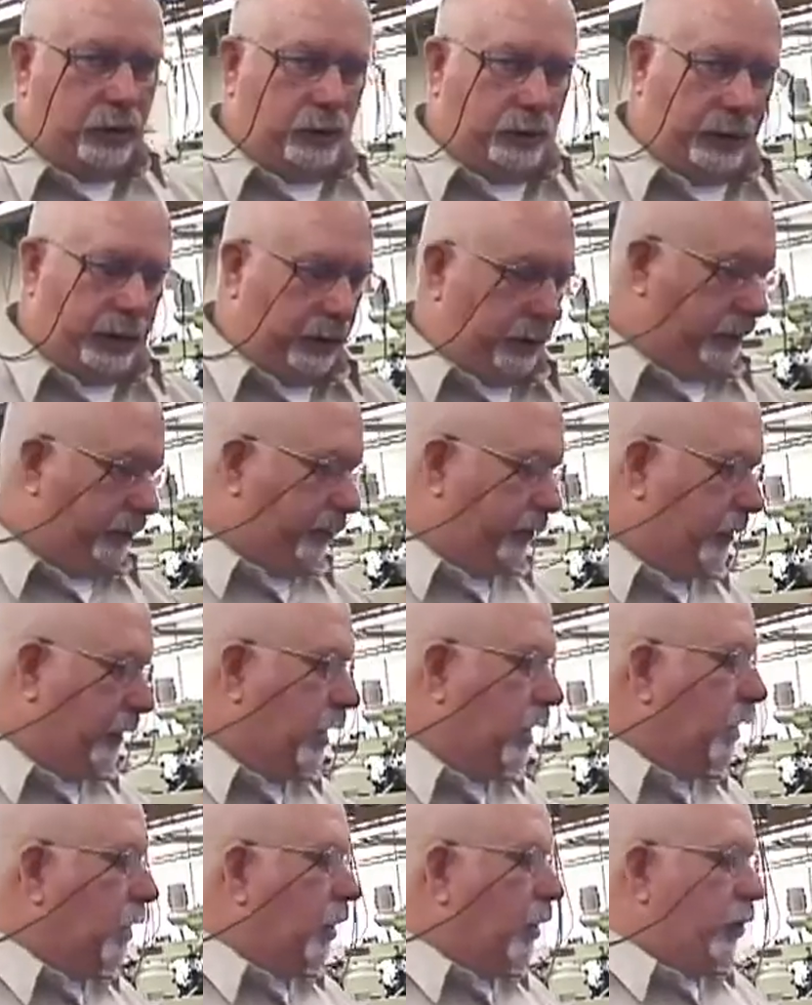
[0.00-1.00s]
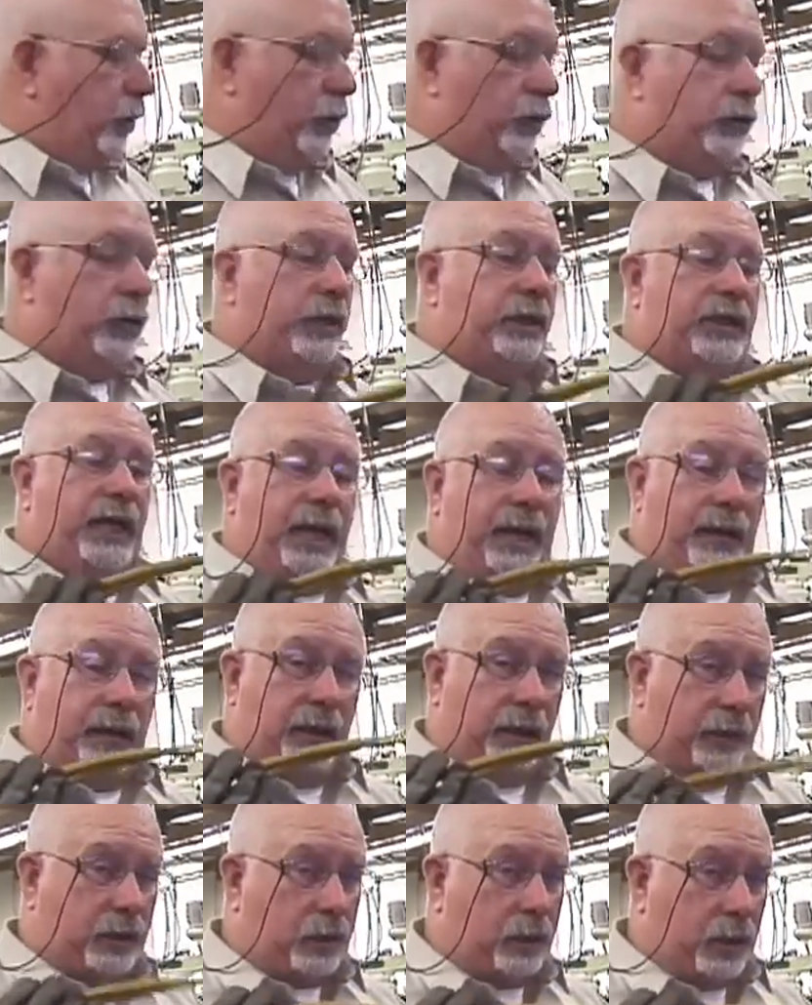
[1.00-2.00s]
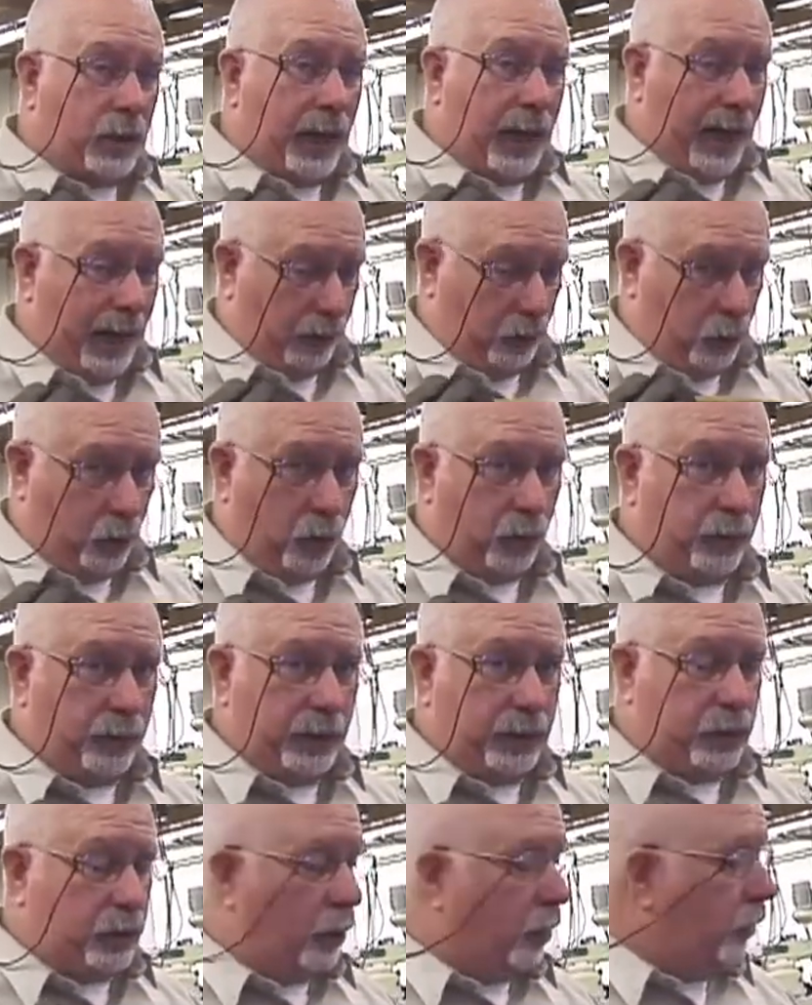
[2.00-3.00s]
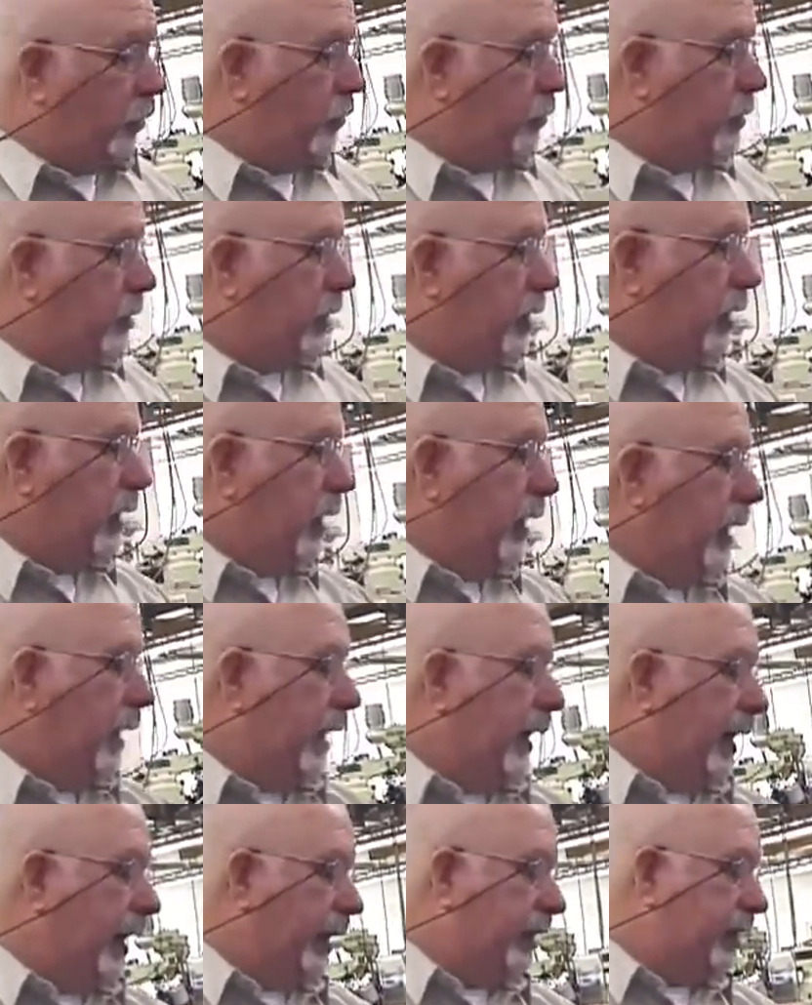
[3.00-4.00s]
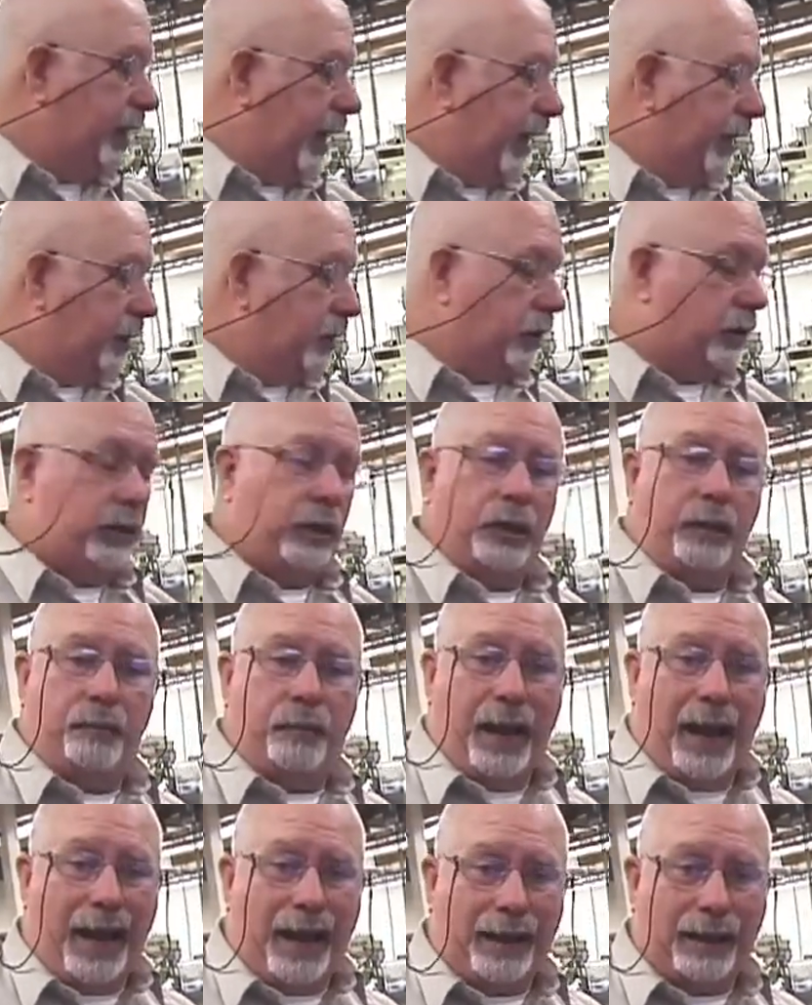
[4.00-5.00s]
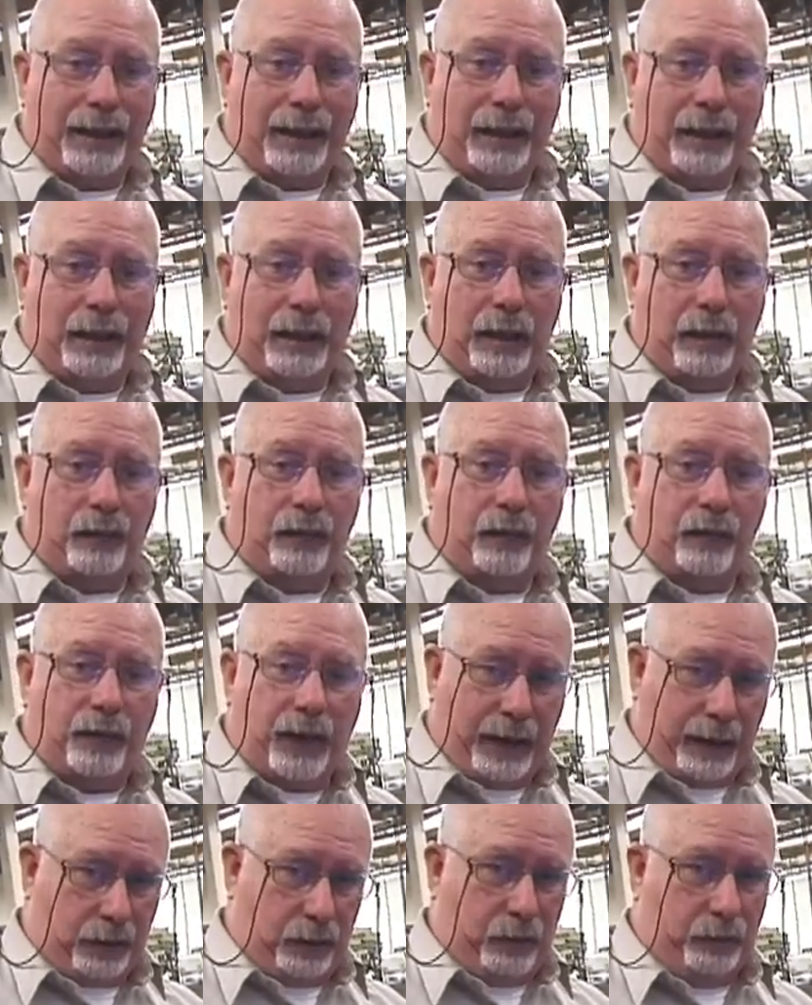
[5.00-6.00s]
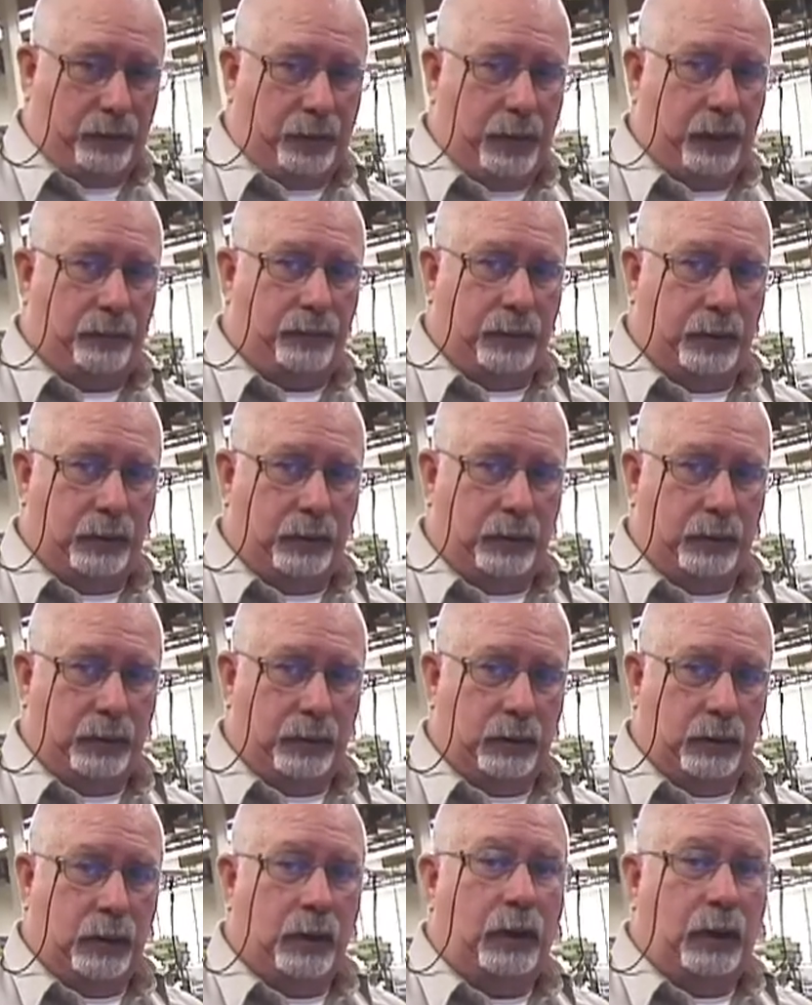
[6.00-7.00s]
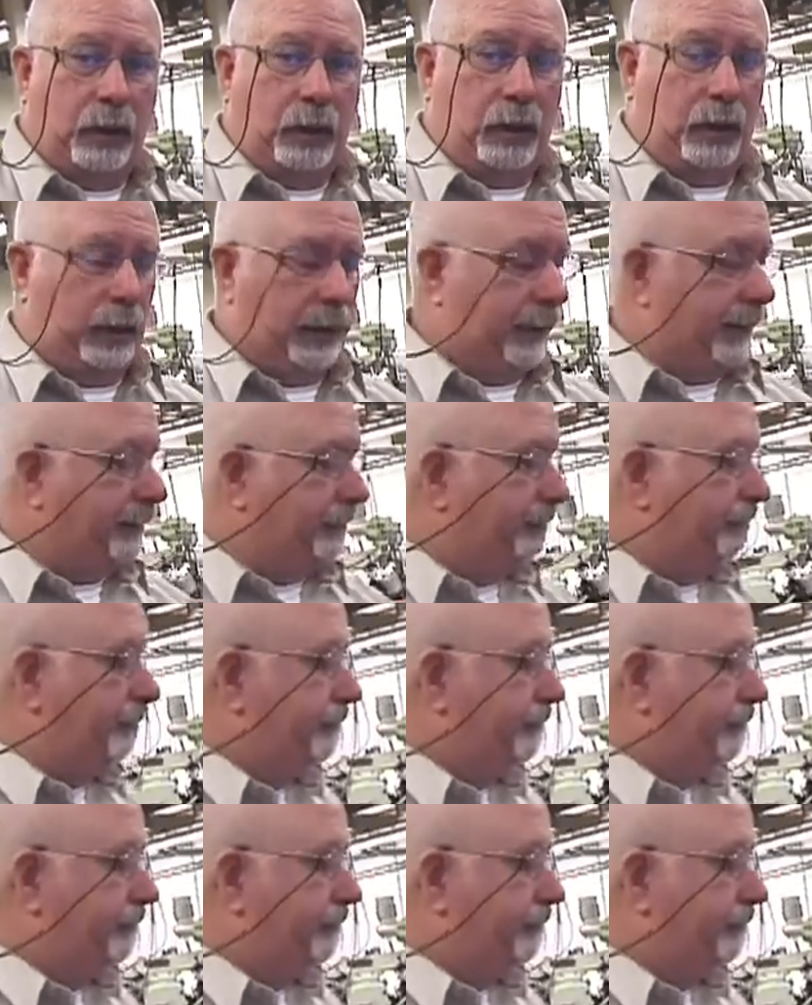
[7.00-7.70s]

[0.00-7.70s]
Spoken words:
do here. You can take this 1/4-inch hose and attach it to the back of your vacuum pump. All right,